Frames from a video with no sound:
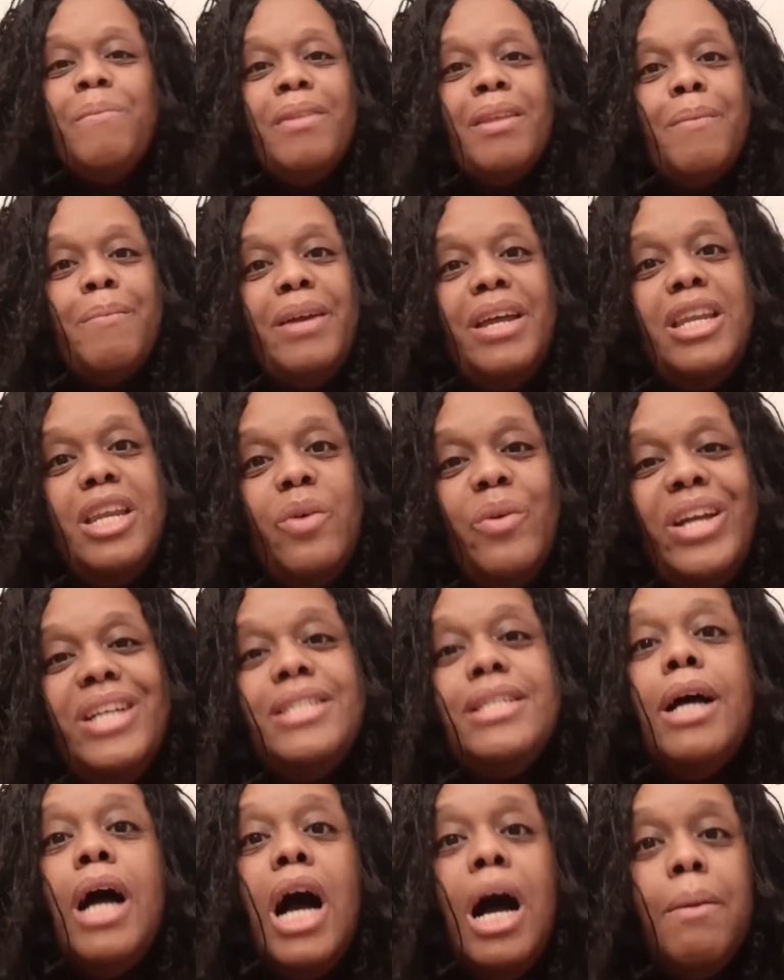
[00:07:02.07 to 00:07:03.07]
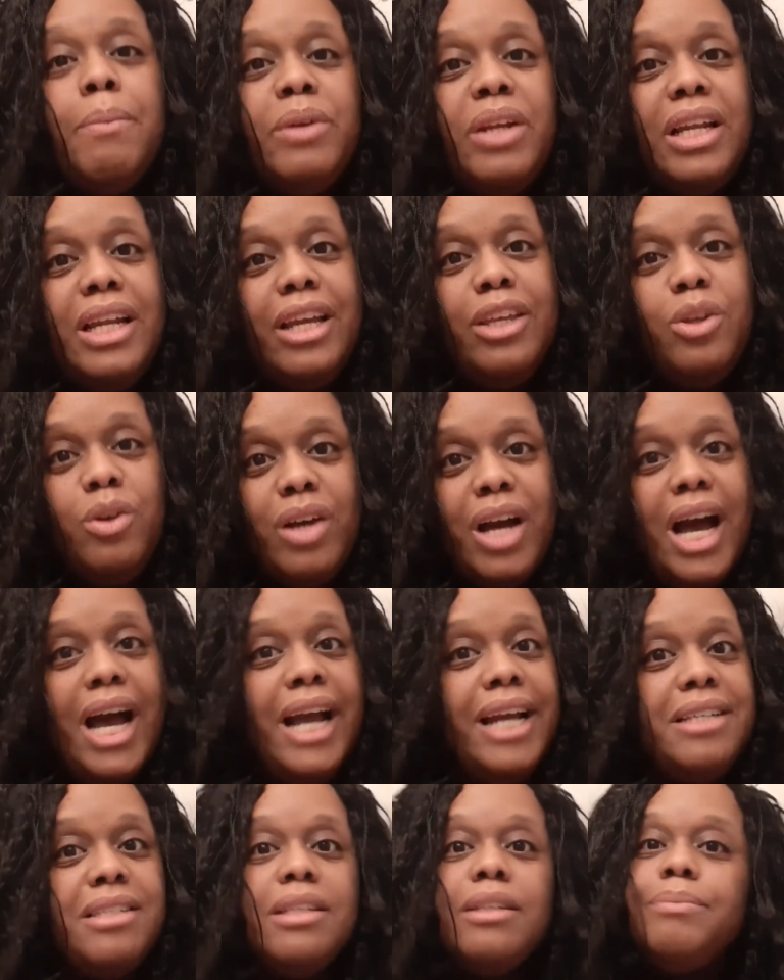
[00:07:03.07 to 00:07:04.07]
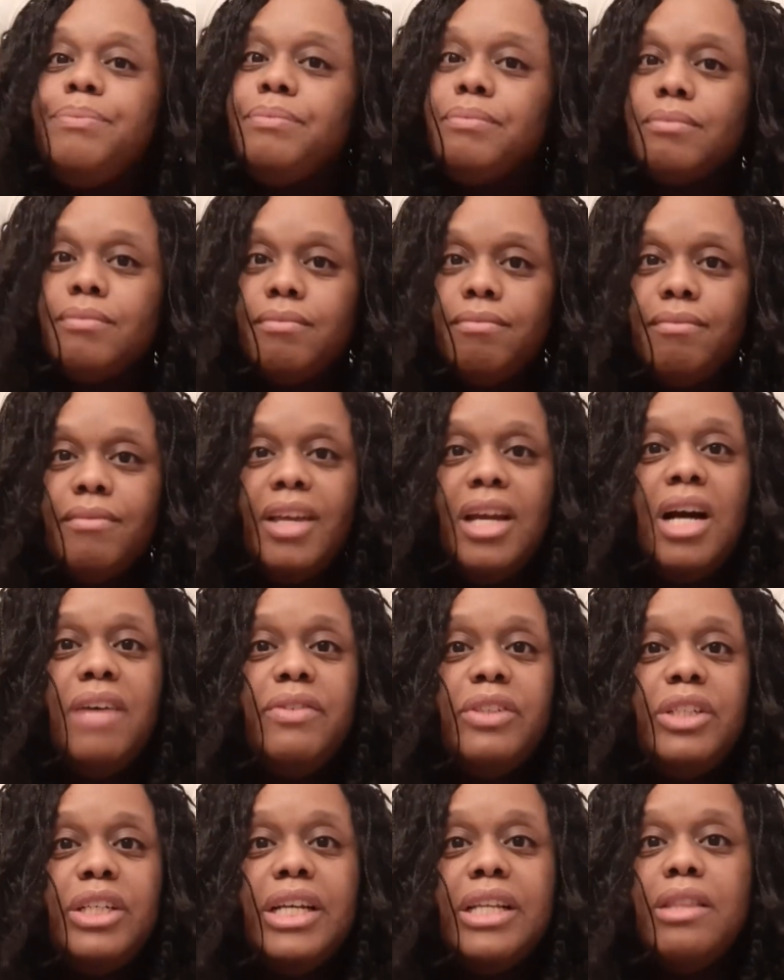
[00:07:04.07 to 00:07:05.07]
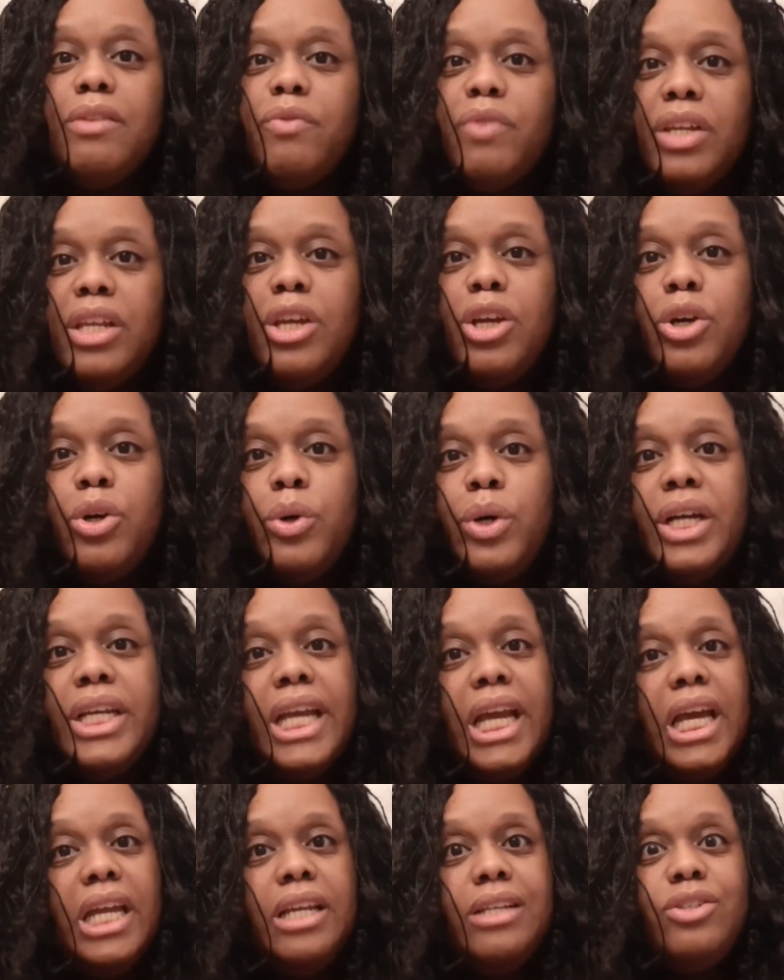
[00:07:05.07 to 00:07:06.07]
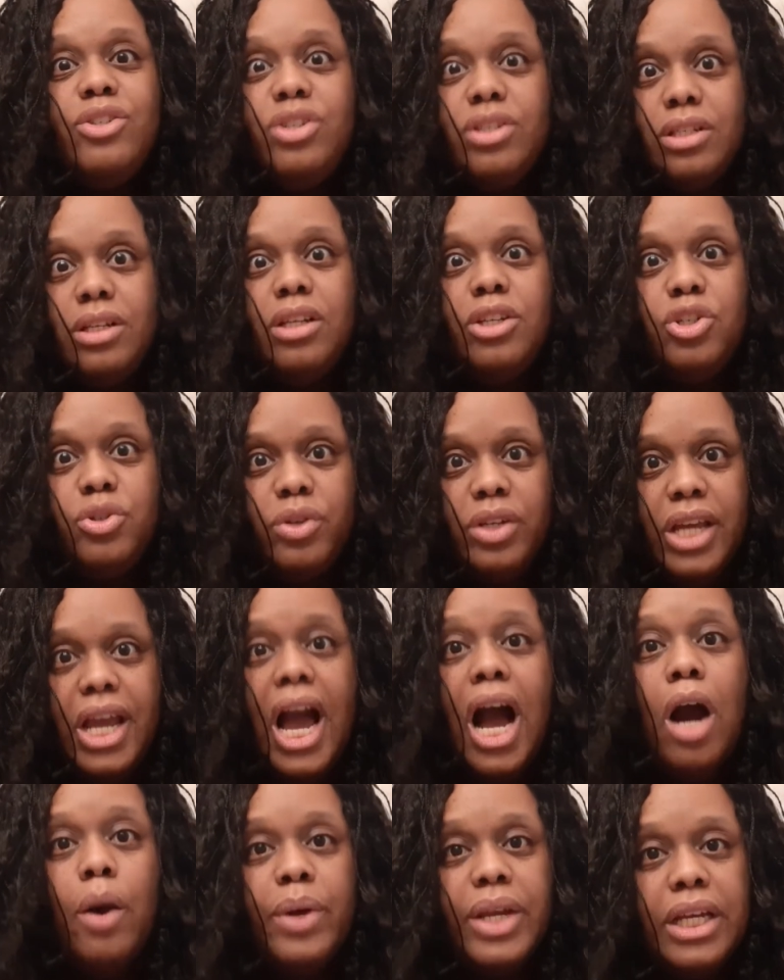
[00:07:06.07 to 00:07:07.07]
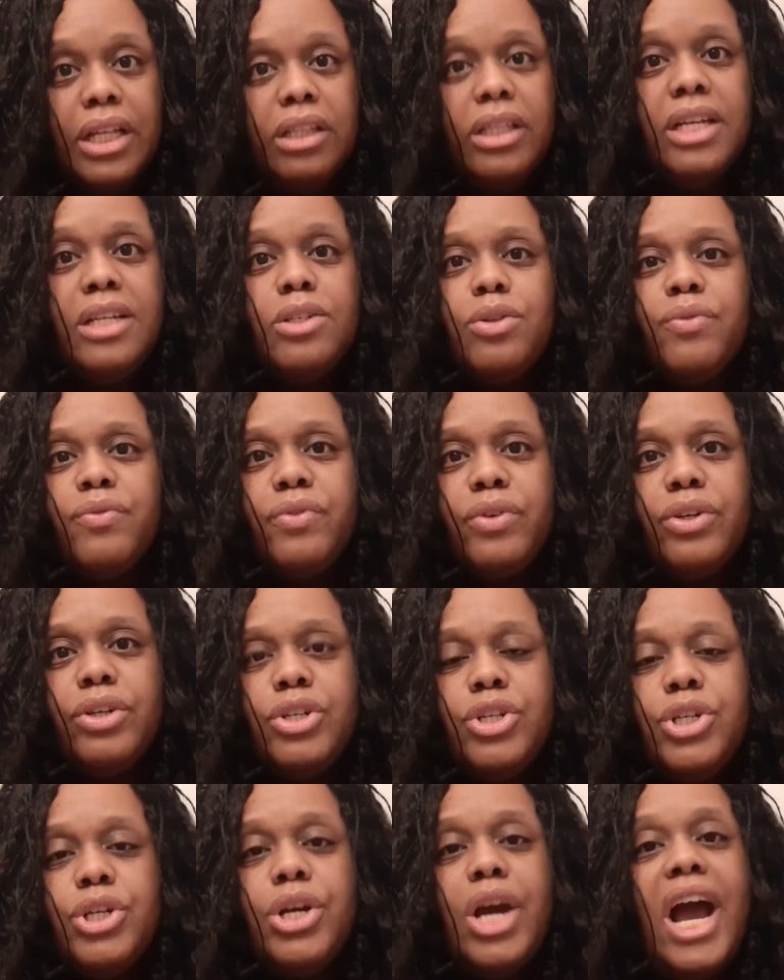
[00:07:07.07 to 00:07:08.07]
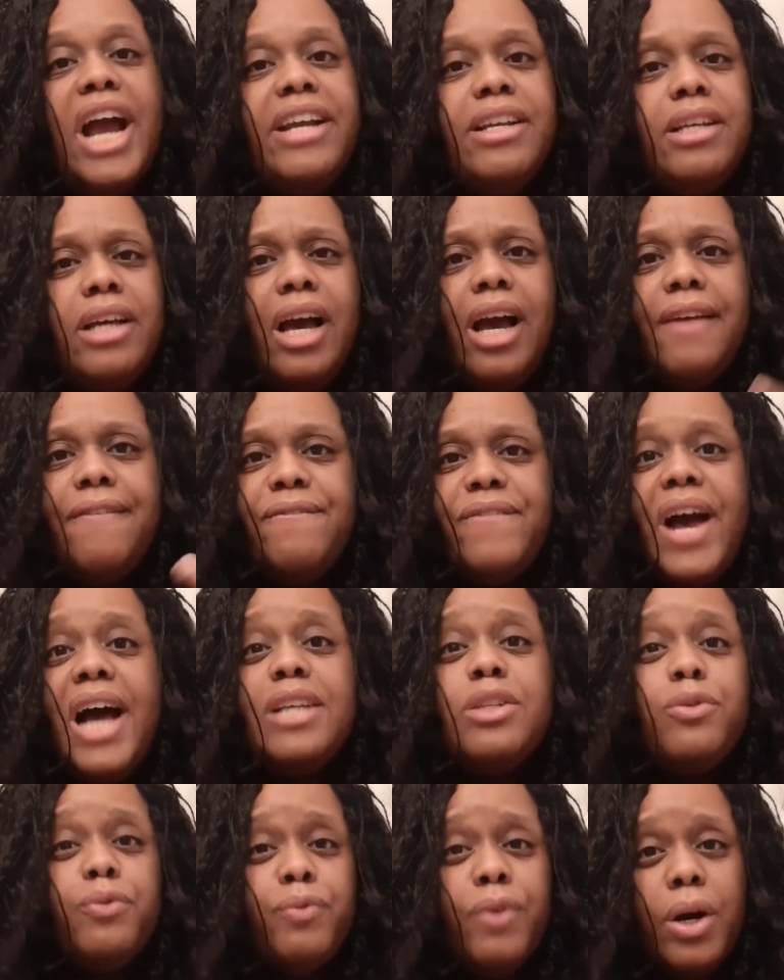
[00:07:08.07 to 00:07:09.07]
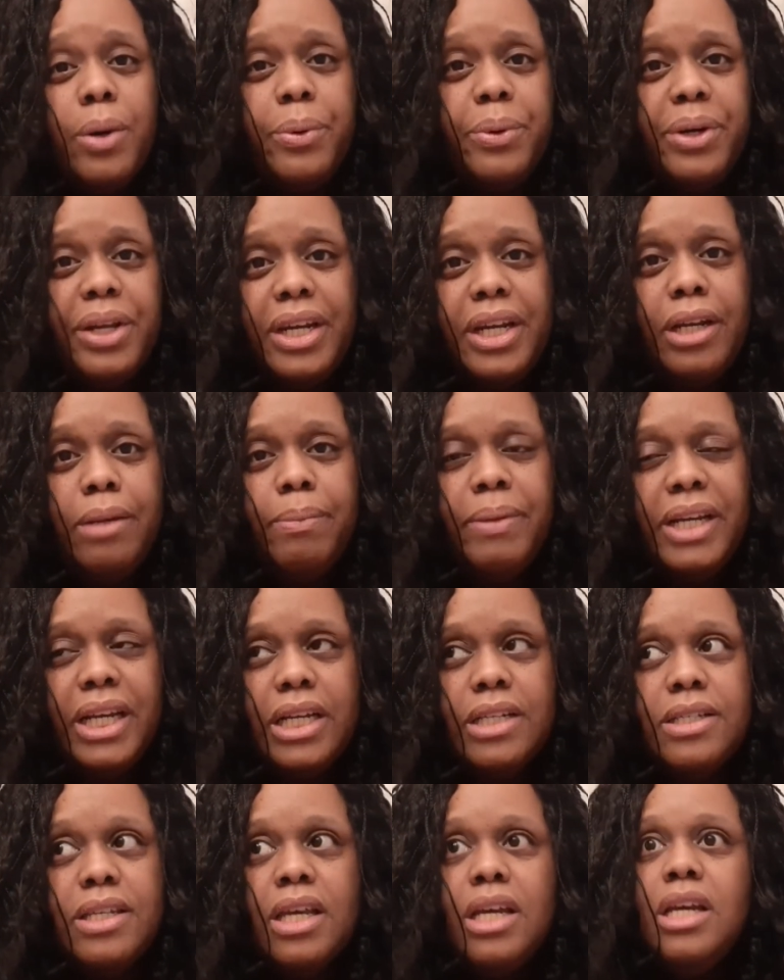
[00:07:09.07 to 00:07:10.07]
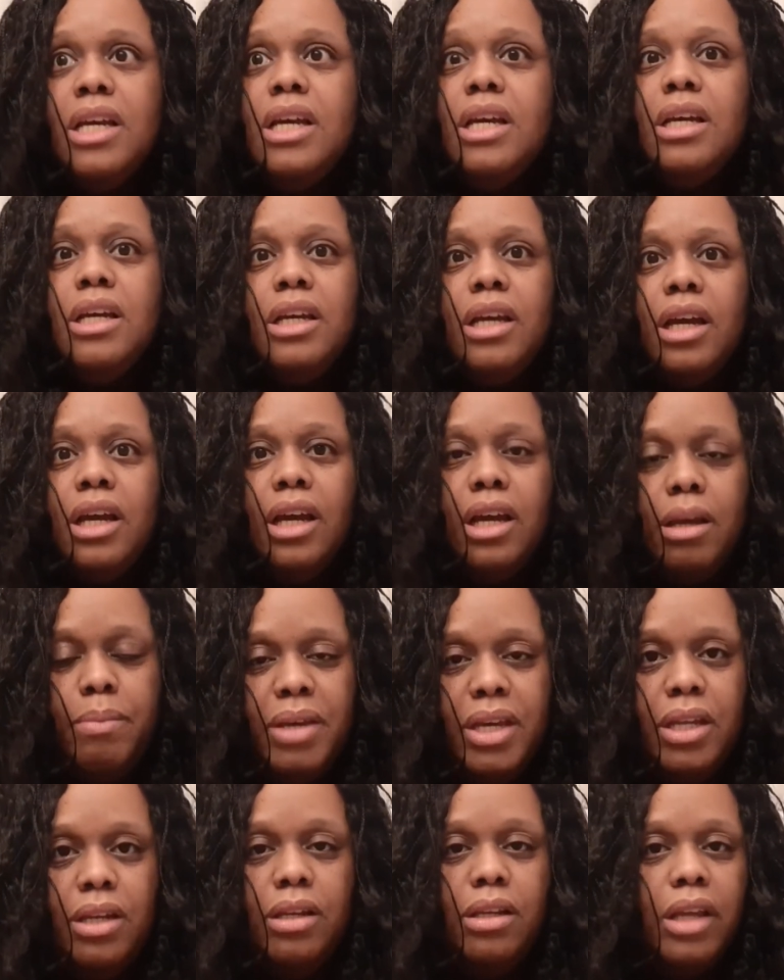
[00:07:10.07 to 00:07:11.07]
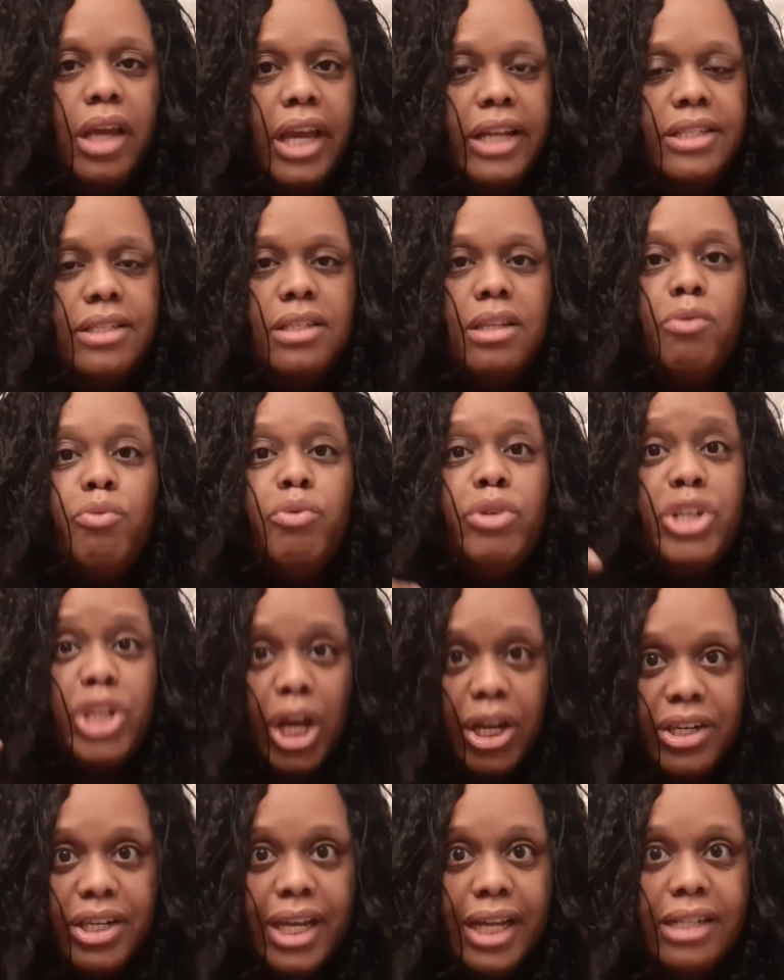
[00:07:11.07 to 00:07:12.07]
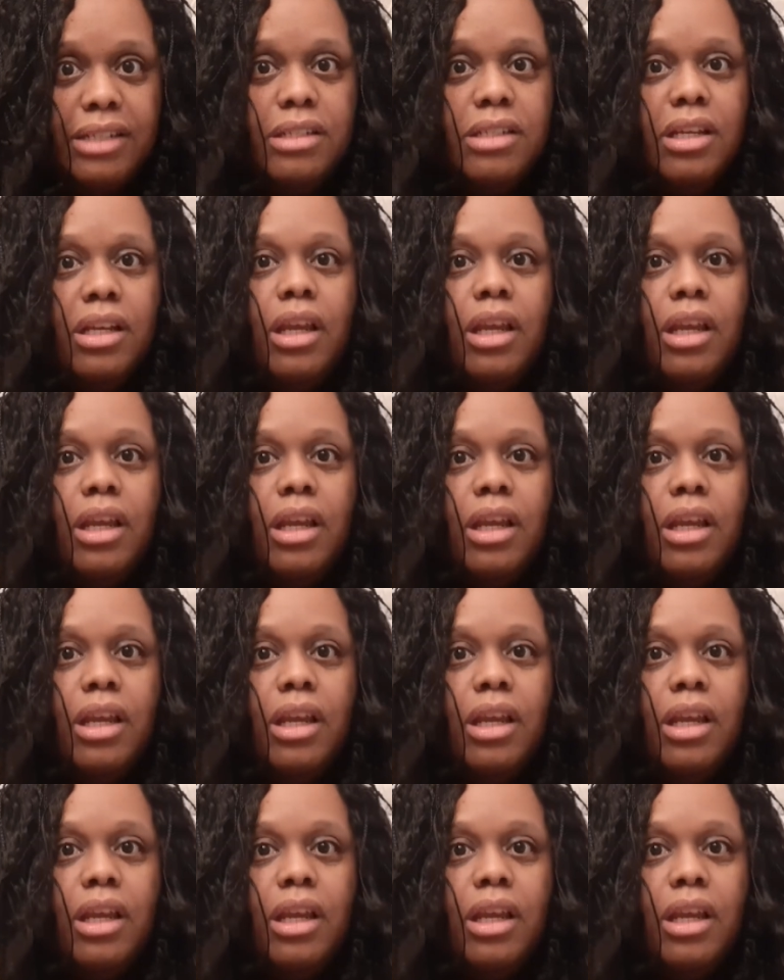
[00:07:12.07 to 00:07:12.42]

But anyways, I'm gonna let you guys have a look at the video. Again, it's just literally how he cleans the furniture. I fast forwarded it because, I mean, it's redundant.